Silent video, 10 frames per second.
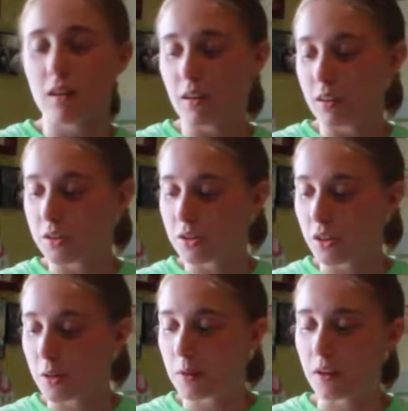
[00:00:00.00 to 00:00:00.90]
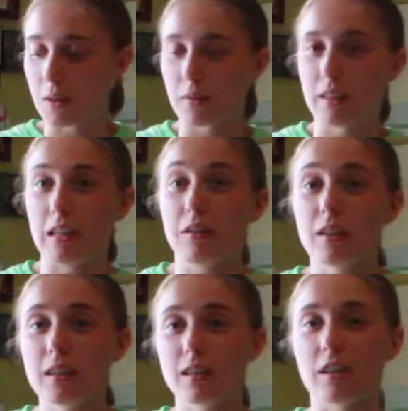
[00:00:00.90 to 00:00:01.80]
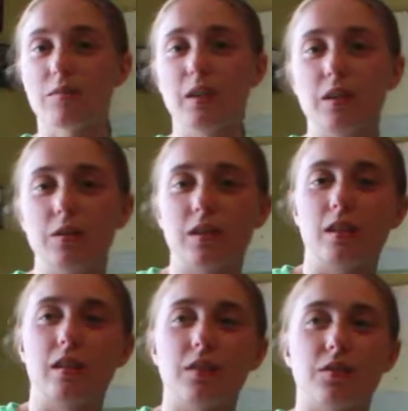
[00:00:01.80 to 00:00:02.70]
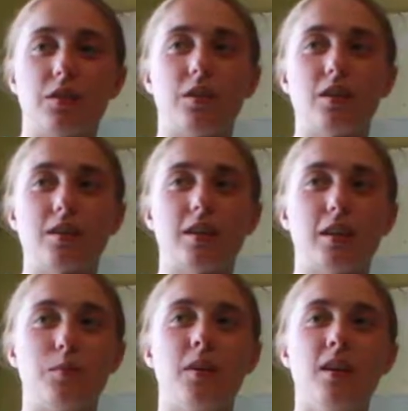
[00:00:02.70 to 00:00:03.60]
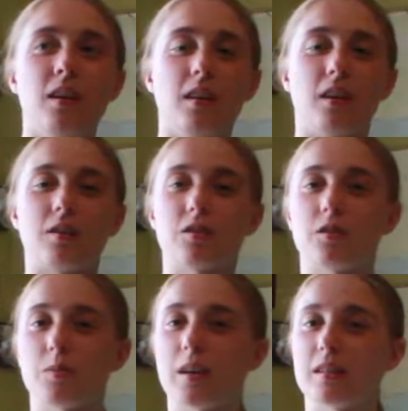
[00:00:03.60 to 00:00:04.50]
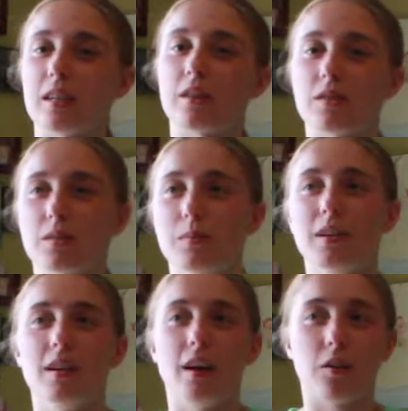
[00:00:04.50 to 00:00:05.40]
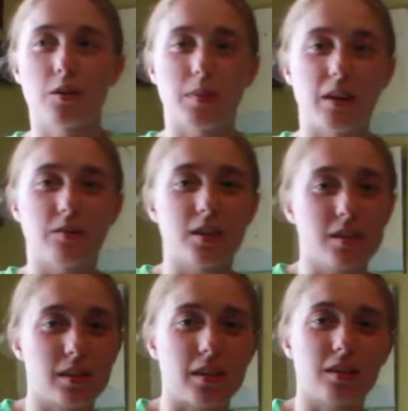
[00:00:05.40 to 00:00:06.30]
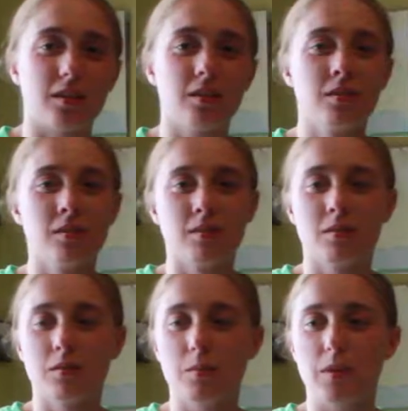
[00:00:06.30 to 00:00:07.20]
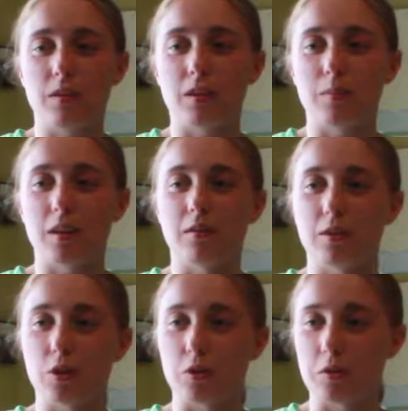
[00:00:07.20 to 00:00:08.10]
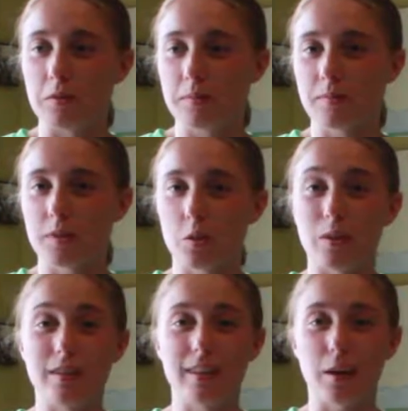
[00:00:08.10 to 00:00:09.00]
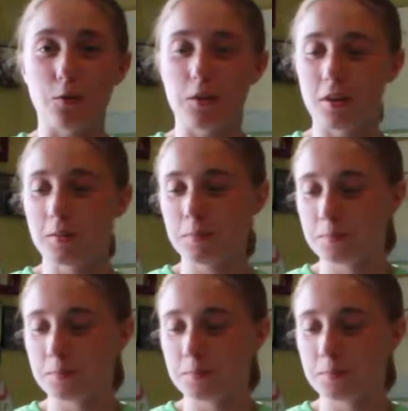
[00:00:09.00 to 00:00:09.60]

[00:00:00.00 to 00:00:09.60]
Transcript: I'll just talk about a couple of the ingredients that have been used in there for a long time that also surprisingly have some health benefits that could be very beneficial to one's health.